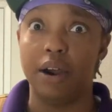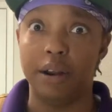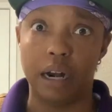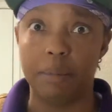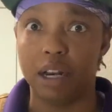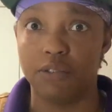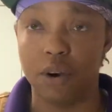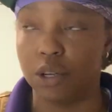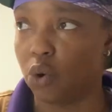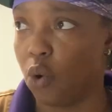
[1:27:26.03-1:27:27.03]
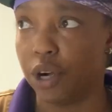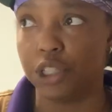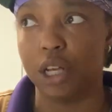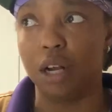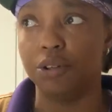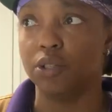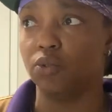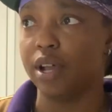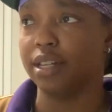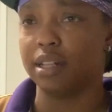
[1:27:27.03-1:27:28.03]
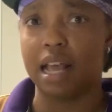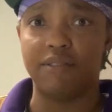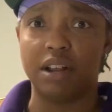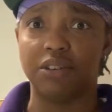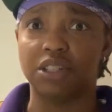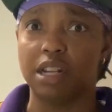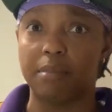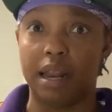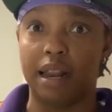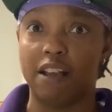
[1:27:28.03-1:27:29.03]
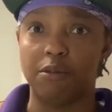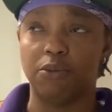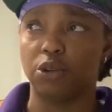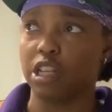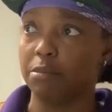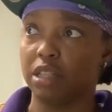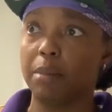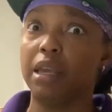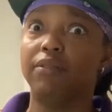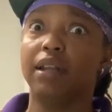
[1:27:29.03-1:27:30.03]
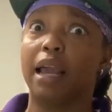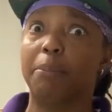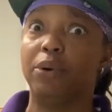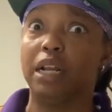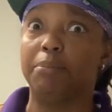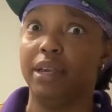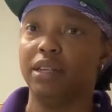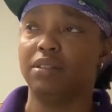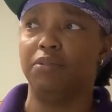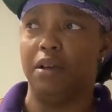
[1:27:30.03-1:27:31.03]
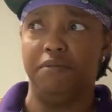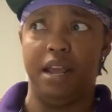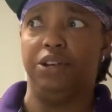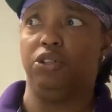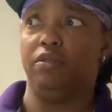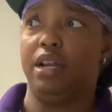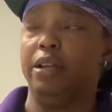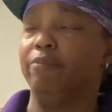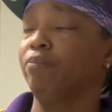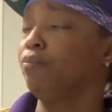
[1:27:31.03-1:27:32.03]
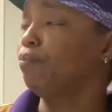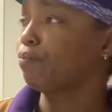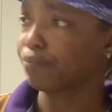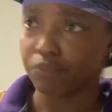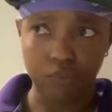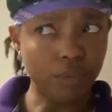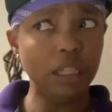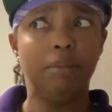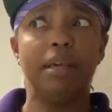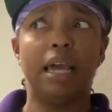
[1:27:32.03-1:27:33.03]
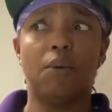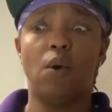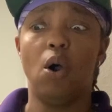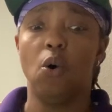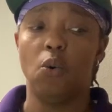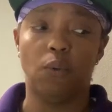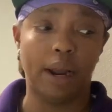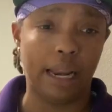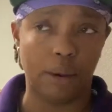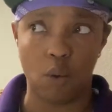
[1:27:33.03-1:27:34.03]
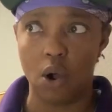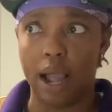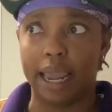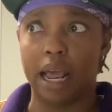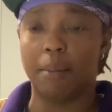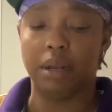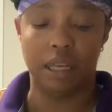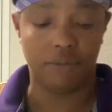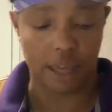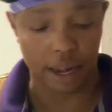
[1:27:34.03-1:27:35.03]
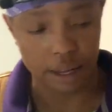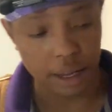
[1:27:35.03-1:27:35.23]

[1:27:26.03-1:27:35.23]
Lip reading: You know what I mean? As far as orange, yellows, and reds that I have never seen in my life before. Some even like pretty pinks of nature, right? And to be like, whoa, right? Like, whoa, I can't believe that.